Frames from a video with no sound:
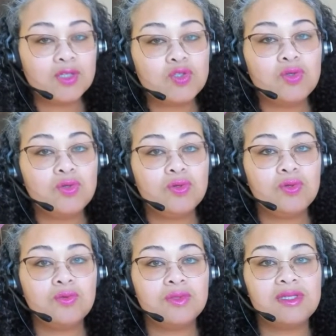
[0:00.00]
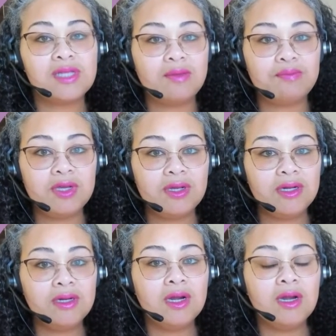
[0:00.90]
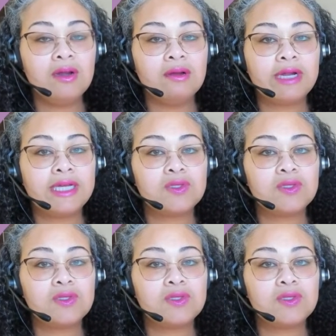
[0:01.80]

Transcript: to Zapier right?